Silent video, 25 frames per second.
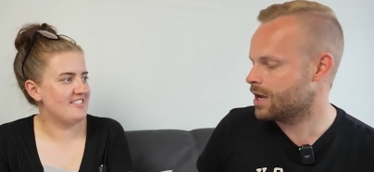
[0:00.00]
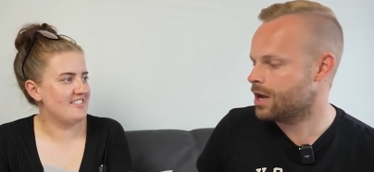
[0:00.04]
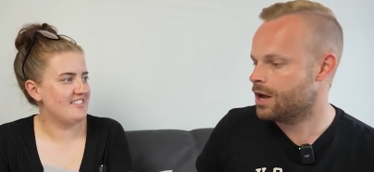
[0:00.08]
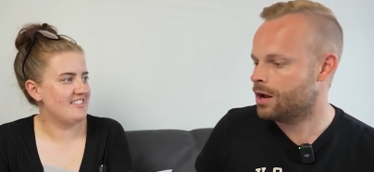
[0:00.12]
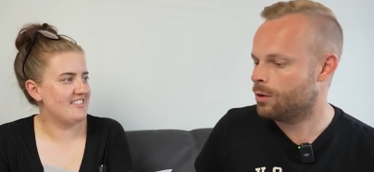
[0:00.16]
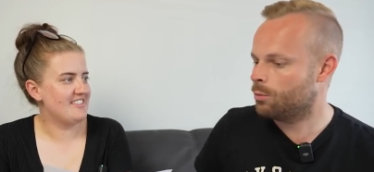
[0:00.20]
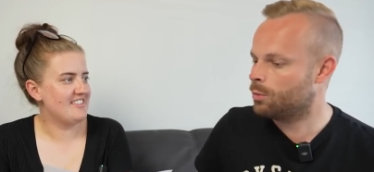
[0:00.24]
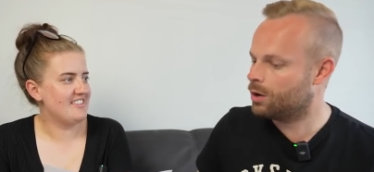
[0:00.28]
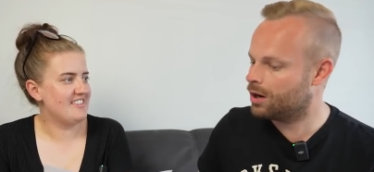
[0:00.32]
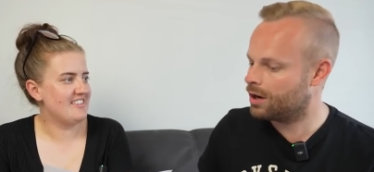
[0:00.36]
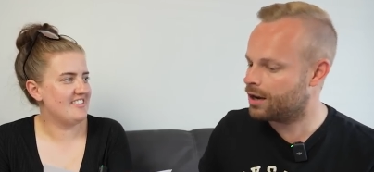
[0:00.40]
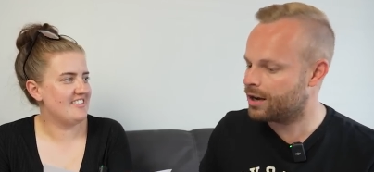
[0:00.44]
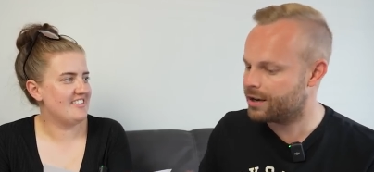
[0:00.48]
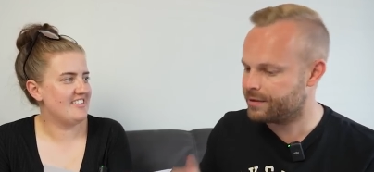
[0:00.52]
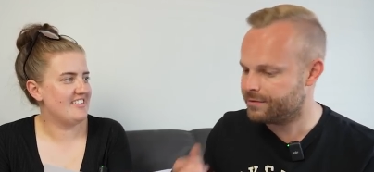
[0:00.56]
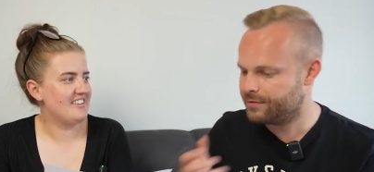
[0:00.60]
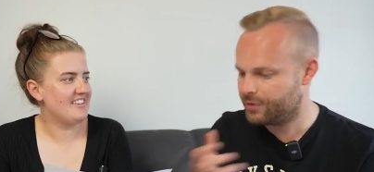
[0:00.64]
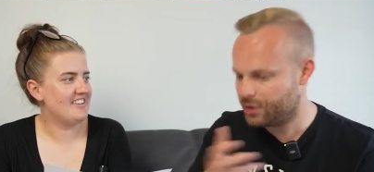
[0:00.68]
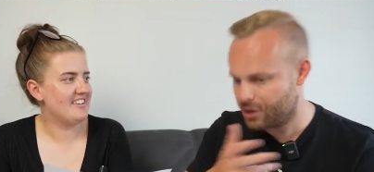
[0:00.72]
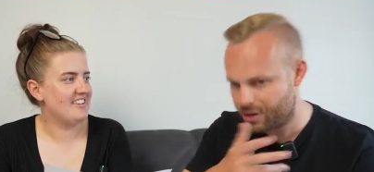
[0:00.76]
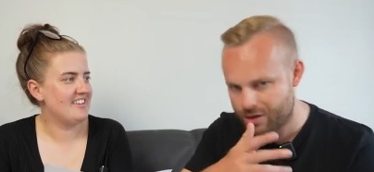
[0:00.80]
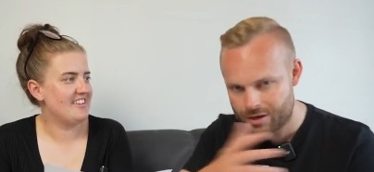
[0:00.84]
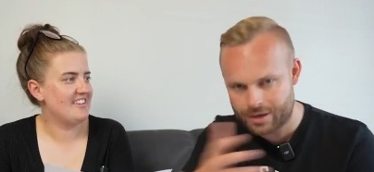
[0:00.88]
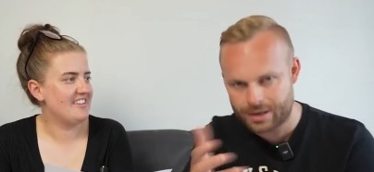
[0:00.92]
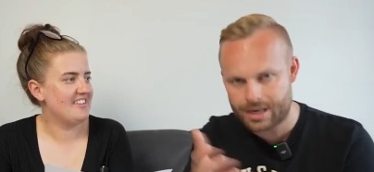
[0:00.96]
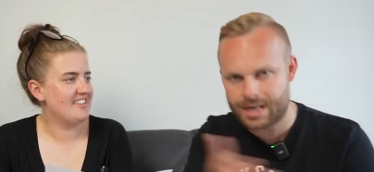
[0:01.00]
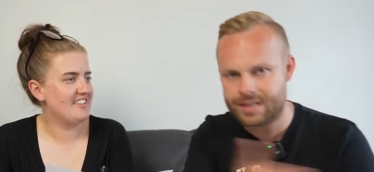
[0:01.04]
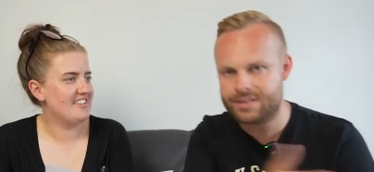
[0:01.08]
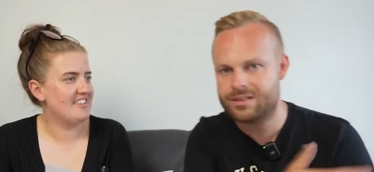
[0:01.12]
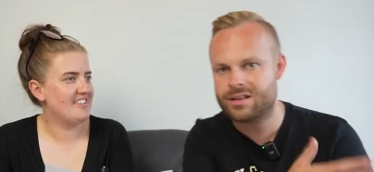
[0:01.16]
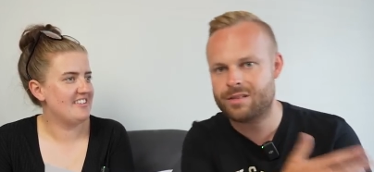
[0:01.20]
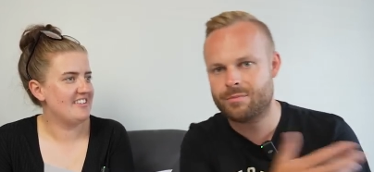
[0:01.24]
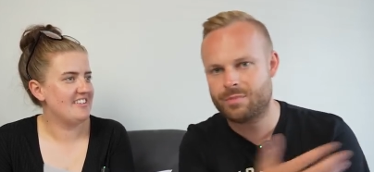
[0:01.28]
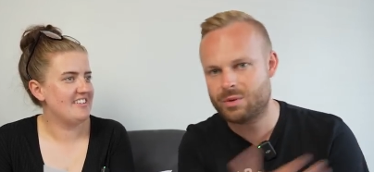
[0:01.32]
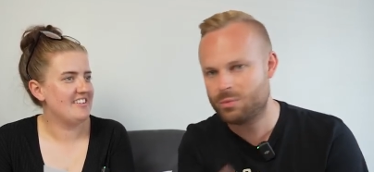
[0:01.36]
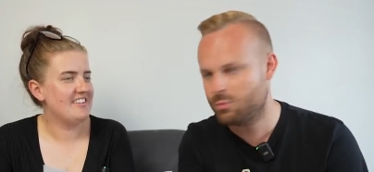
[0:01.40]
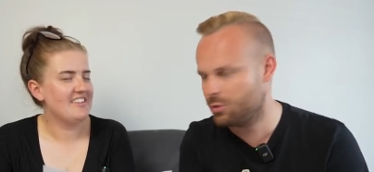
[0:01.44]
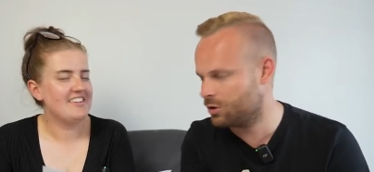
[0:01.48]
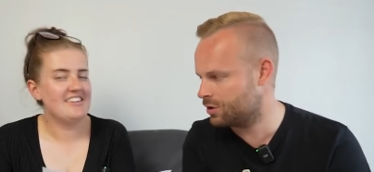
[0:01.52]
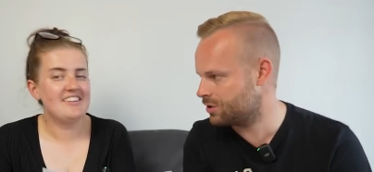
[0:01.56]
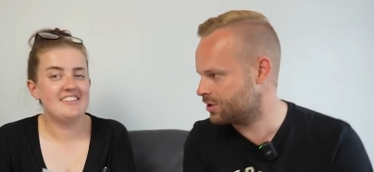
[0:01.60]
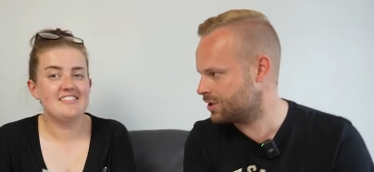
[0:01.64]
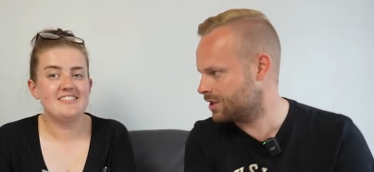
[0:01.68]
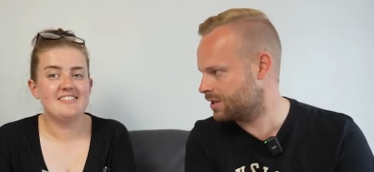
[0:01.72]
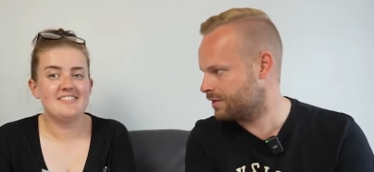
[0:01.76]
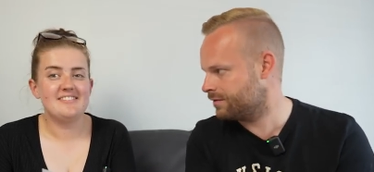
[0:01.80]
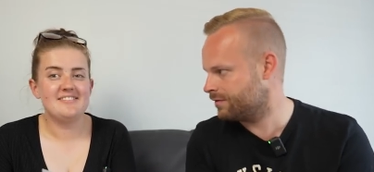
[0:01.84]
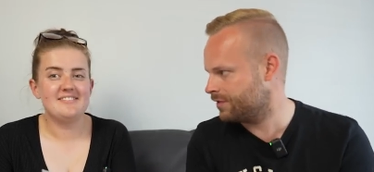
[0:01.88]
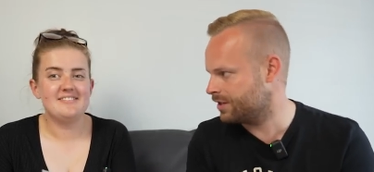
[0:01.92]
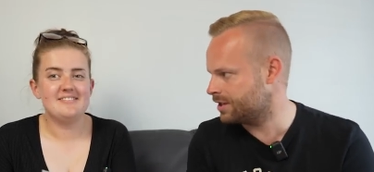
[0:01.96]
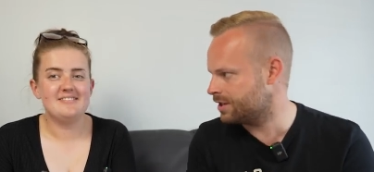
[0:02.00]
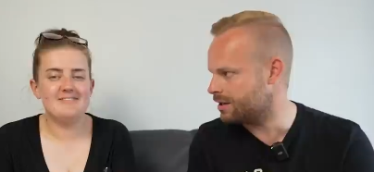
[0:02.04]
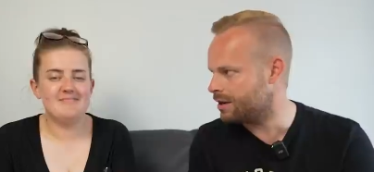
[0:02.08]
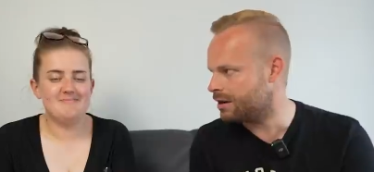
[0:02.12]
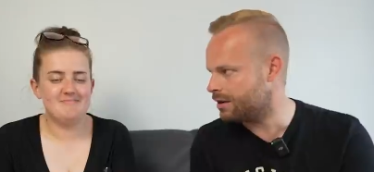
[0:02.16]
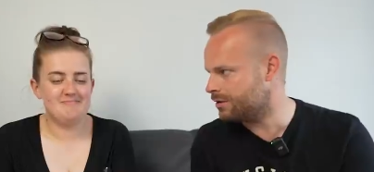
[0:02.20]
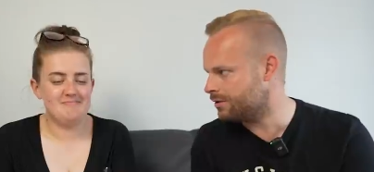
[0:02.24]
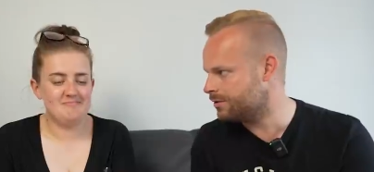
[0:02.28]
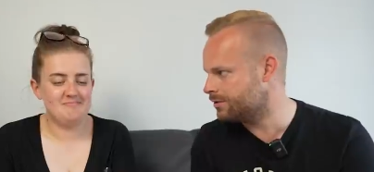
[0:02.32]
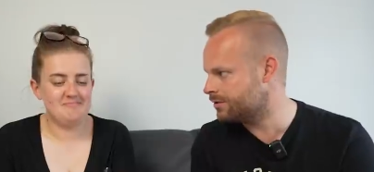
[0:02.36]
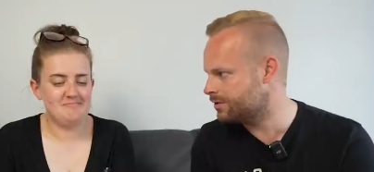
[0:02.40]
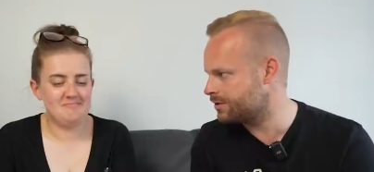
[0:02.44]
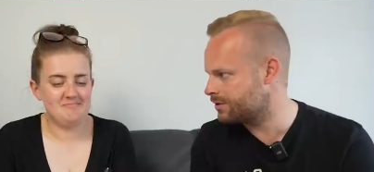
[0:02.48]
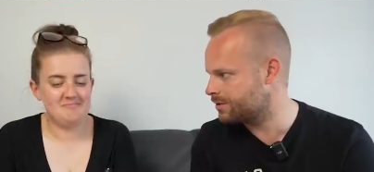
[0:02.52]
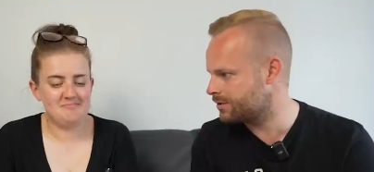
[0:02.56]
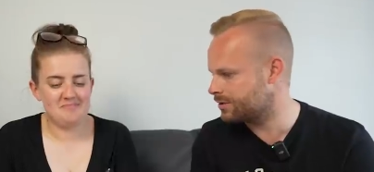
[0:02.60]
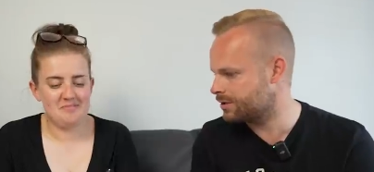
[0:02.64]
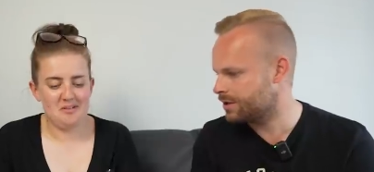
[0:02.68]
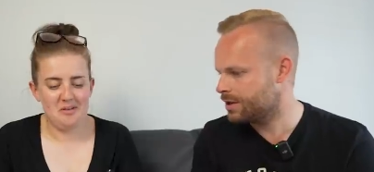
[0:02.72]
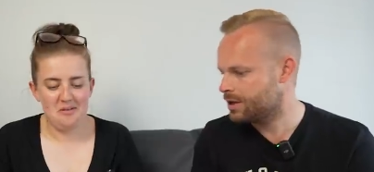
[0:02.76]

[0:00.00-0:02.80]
Speaker 1: Well, I've learned as I've been watching videos.